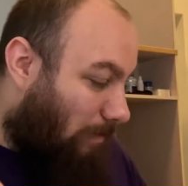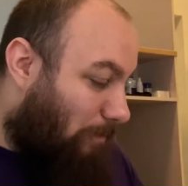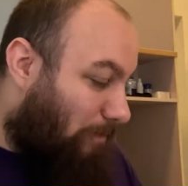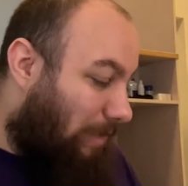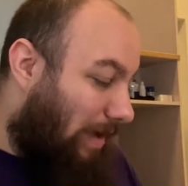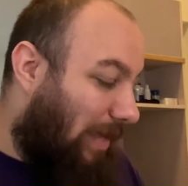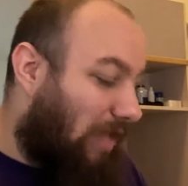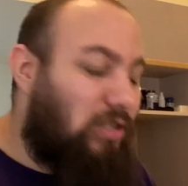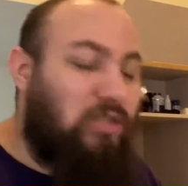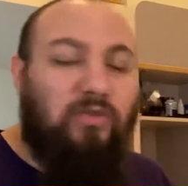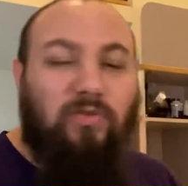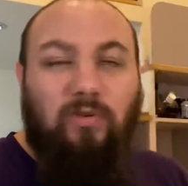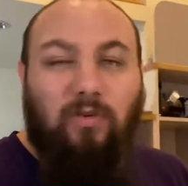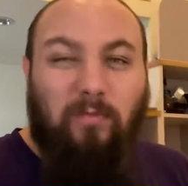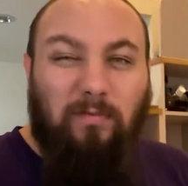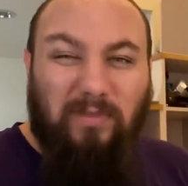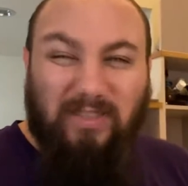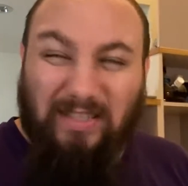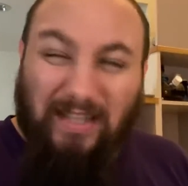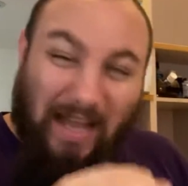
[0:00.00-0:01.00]

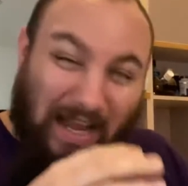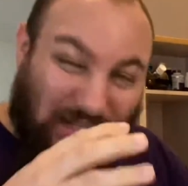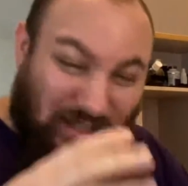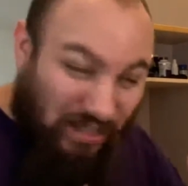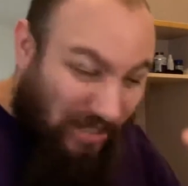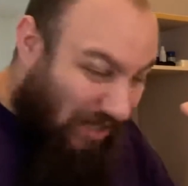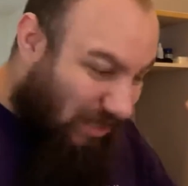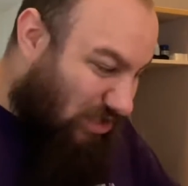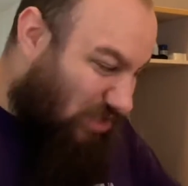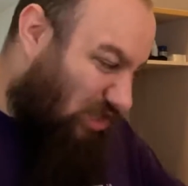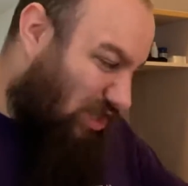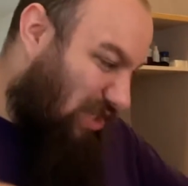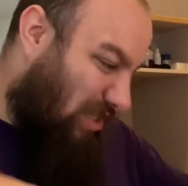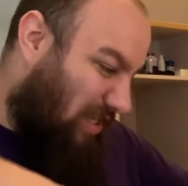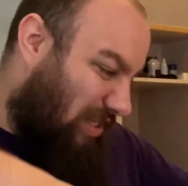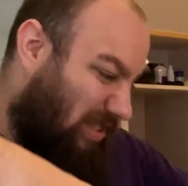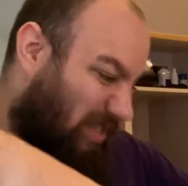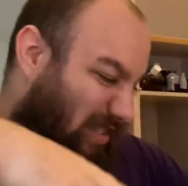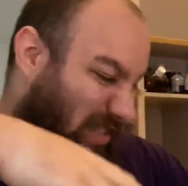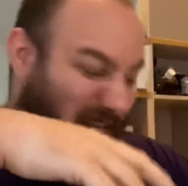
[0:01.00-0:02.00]
bedroom slash
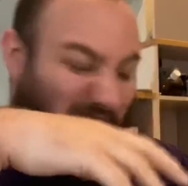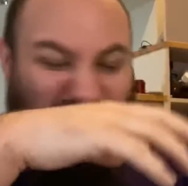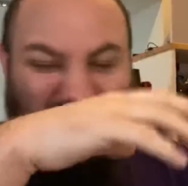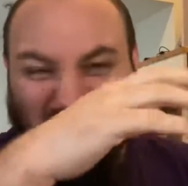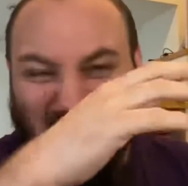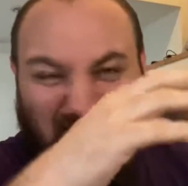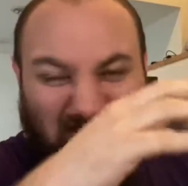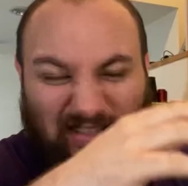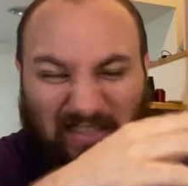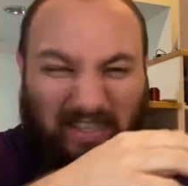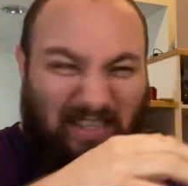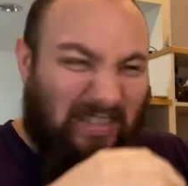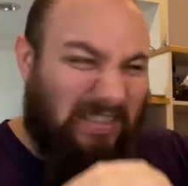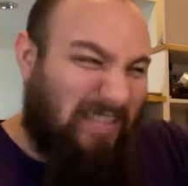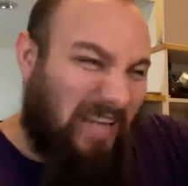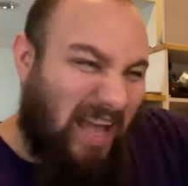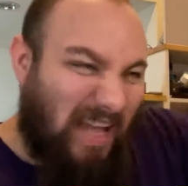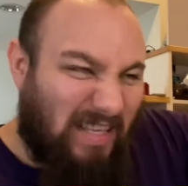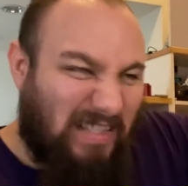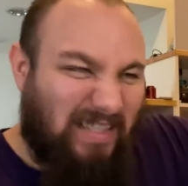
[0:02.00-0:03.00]
kitchen slash there's like a
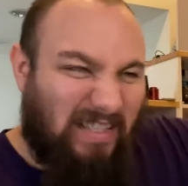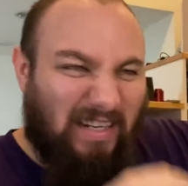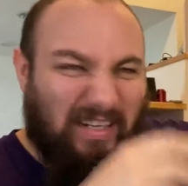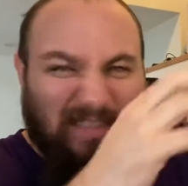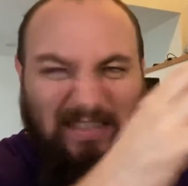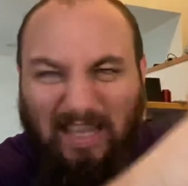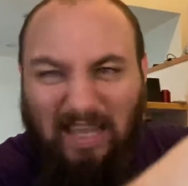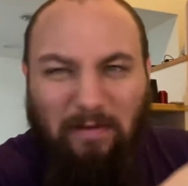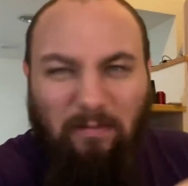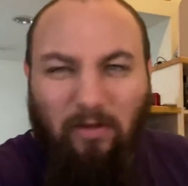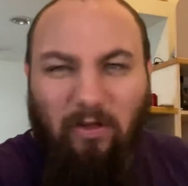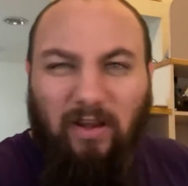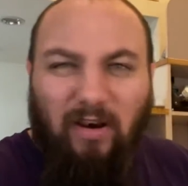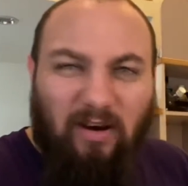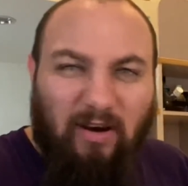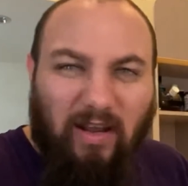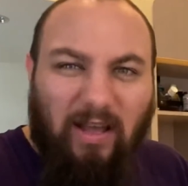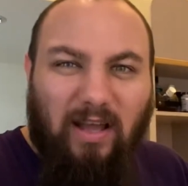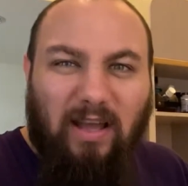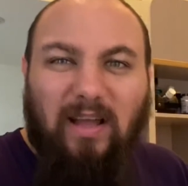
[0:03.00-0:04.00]
desk and a table
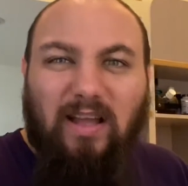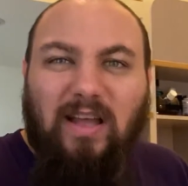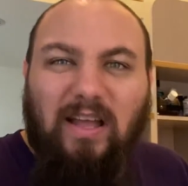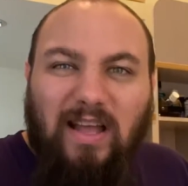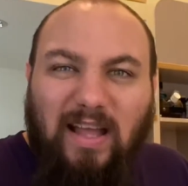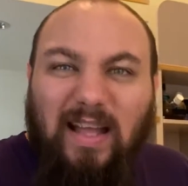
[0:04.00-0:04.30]
area.